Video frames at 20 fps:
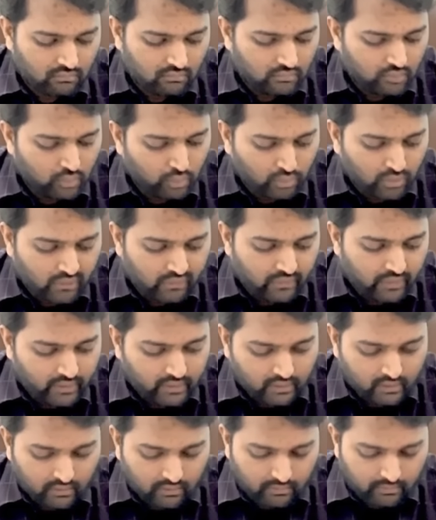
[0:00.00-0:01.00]
two
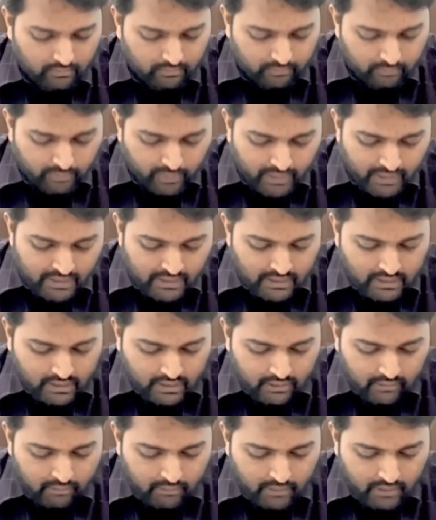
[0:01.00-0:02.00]
different makes A
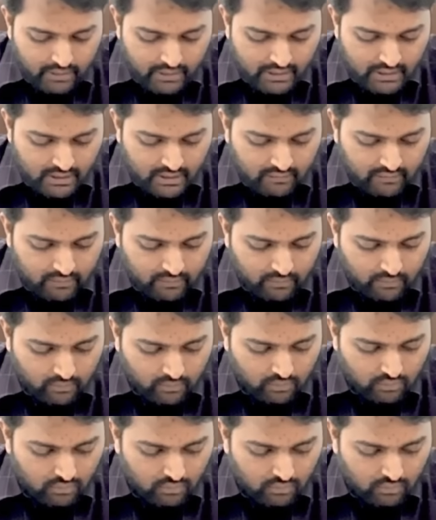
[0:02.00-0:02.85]
and B as given below.